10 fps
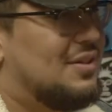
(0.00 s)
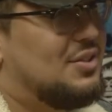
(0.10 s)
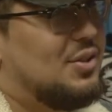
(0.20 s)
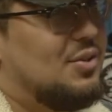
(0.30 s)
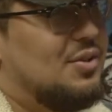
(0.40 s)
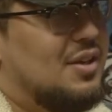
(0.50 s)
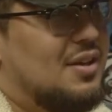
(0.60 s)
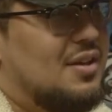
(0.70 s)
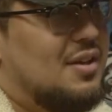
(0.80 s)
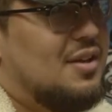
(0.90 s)
So
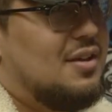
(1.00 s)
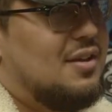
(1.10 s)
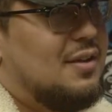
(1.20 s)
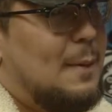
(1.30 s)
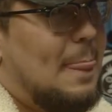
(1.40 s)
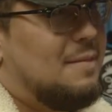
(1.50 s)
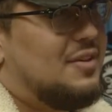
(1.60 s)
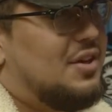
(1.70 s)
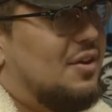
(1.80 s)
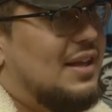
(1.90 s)

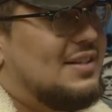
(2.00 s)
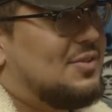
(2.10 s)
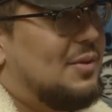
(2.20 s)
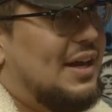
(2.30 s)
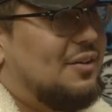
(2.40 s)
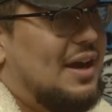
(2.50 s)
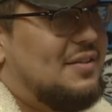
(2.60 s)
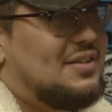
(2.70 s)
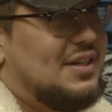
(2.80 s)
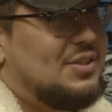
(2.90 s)
that's what I
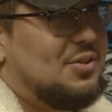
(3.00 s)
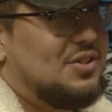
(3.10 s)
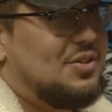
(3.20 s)
gravitate towards.